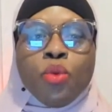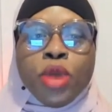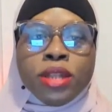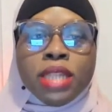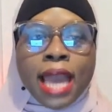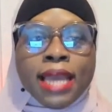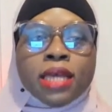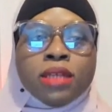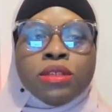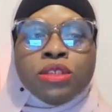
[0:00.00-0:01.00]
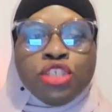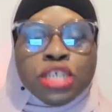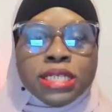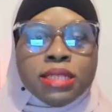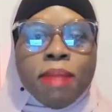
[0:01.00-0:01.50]
We're like
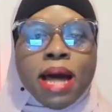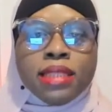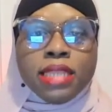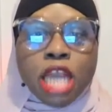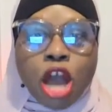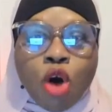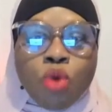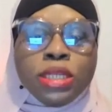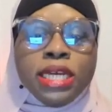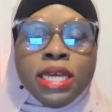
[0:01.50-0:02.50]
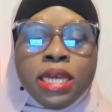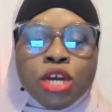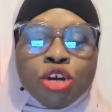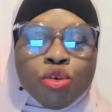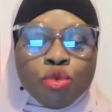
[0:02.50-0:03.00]
just about the
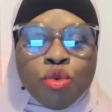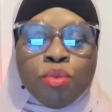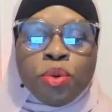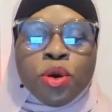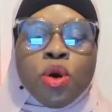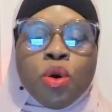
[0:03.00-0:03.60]
only group